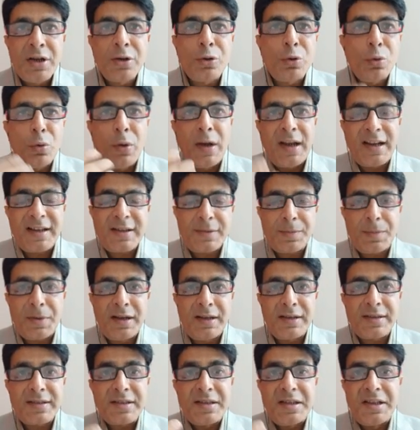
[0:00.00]
to
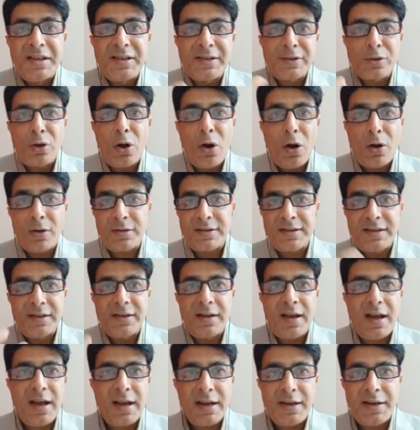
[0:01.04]
express these thoughts and
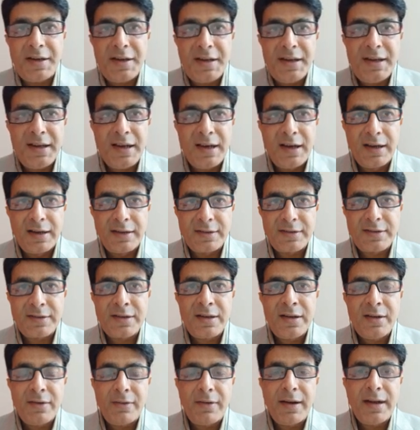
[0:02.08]
ideas,
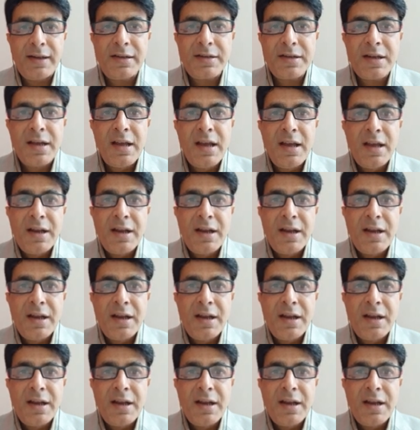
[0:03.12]
right?